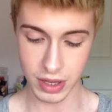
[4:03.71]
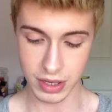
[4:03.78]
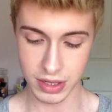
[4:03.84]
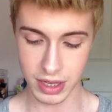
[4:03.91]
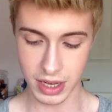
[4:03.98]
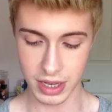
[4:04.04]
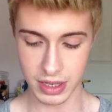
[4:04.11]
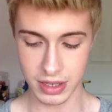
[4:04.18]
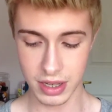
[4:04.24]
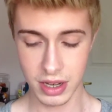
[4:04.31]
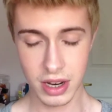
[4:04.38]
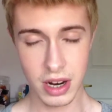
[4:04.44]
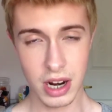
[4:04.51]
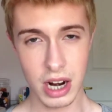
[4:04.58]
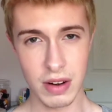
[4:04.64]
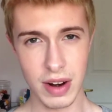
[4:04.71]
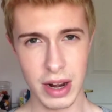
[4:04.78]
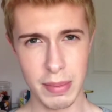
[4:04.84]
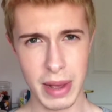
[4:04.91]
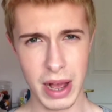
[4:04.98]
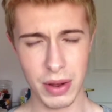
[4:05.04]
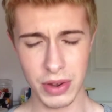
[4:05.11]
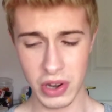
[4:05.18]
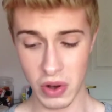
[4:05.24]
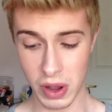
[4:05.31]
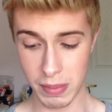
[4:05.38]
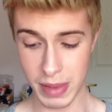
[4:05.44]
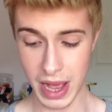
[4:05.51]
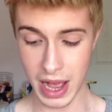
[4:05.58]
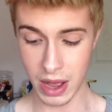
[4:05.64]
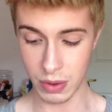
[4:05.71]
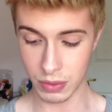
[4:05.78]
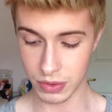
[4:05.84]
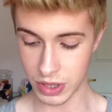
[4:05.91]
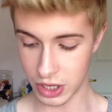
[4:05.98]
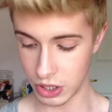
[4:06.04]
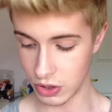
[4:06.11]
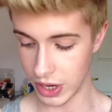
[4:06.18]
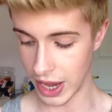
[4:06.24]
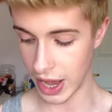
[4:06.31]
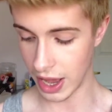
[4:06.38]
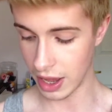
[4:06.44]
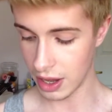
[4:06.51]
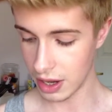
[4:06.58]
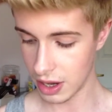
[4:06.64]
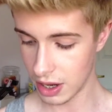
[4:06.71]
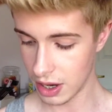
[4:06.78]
This is around about £9, and you get,